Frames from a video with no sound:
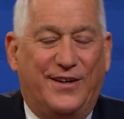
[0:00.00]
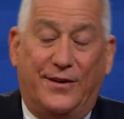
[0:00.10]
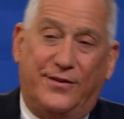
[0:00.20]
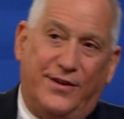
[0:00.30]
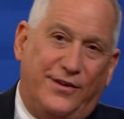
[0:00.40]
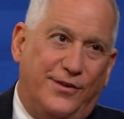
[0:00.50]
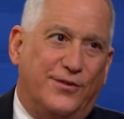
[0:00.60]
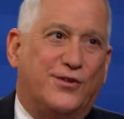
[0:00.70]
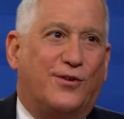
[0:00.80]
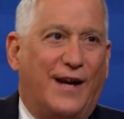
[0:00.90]
and you see
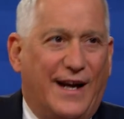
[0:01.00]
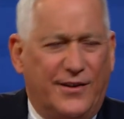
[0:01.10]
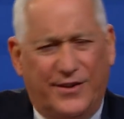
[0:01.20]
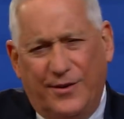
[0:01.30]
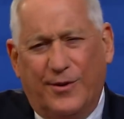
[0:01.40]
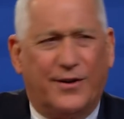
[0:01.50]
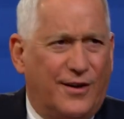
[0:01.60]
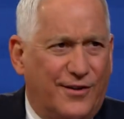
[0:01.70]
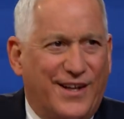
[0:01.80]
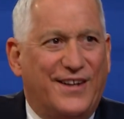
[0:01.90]
huge crowds and you wonder,
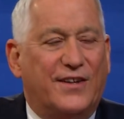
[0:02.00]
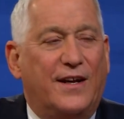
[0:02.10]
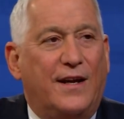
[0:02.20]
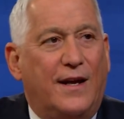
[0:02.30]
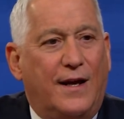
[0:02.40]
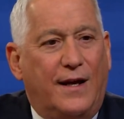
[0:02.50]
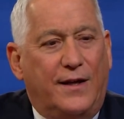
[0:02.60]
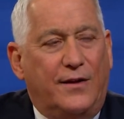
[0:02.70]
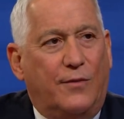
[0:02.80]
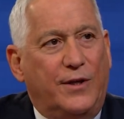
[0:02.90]
okay,
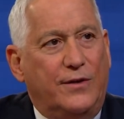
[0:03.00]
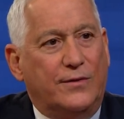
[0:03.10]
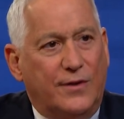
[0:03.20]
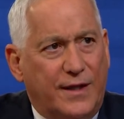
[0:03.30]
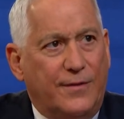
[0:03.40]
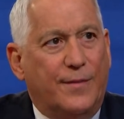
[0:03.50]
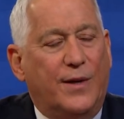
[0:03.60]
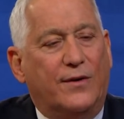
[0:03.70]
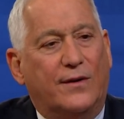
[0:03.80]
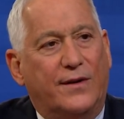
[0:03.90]
you know, when you look at the
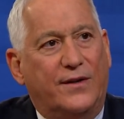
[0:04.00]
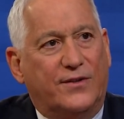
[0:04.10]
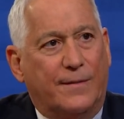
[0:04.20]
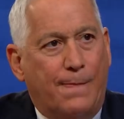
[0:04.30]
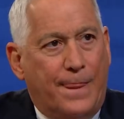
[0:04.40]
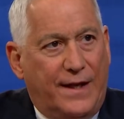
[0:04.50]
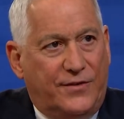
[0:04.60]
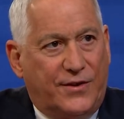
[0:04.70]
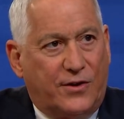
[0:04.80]
Mona Lisa, it's the